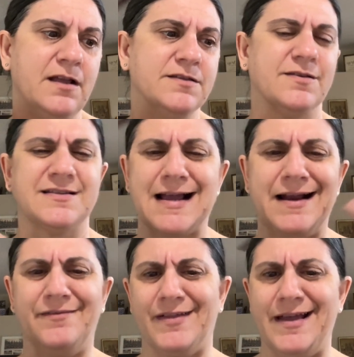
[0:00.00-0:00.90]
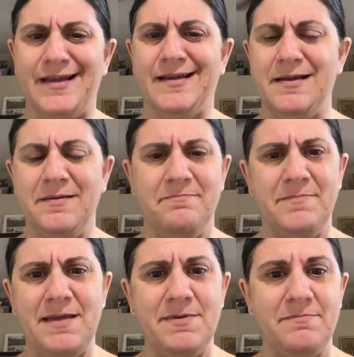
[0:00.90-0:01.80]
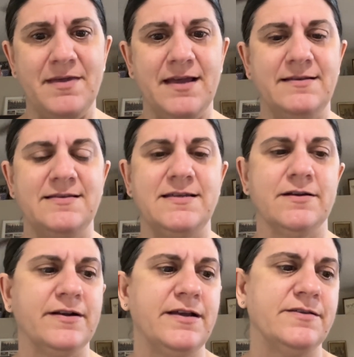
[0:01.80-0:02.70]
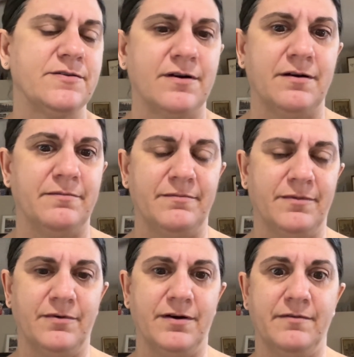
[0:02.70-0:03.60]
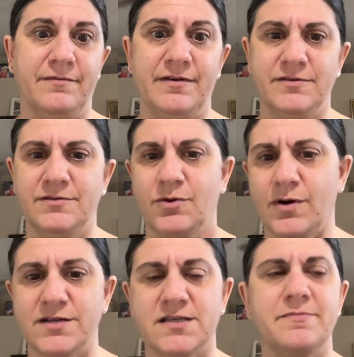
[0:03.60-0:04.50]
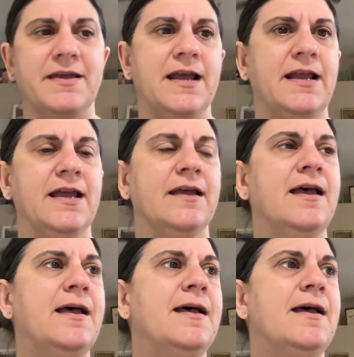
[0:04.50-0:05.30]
So it's kind of like maybe mid-series or towards the beginning.